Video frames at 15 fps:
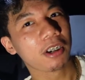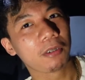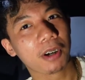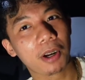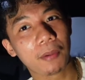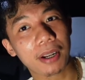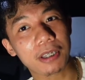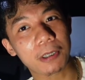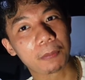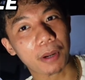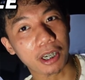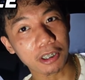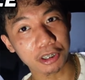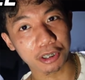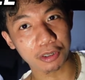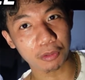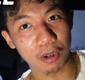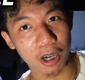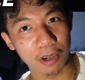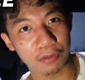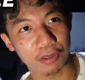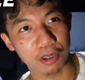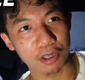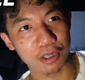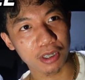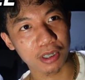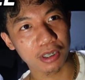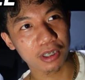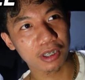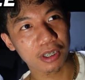We went to Belgian waffles,